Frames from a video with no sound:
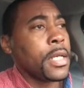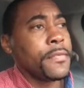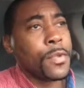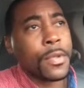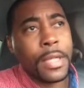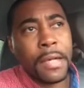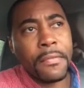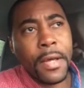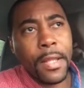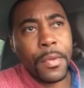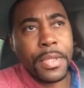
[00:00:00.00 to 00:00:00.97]
If you're not
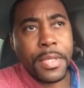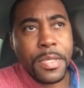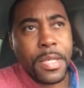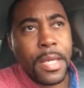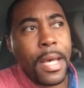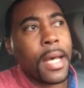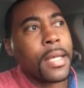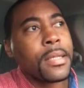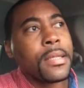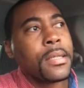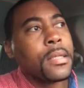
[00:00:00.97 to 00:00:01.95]
following this guy,
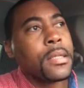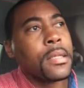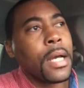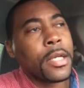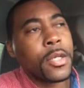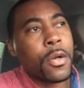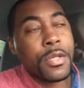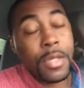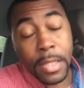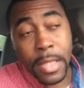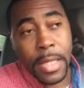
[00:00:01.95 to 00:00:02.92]
I
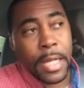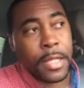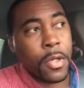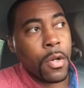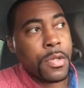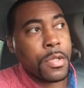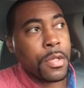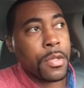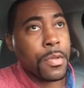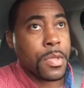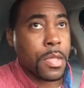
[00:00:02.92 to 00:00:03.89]
encourage you
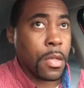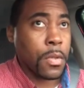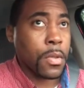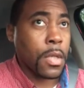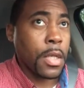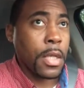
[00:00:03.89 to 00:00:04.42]
to do so.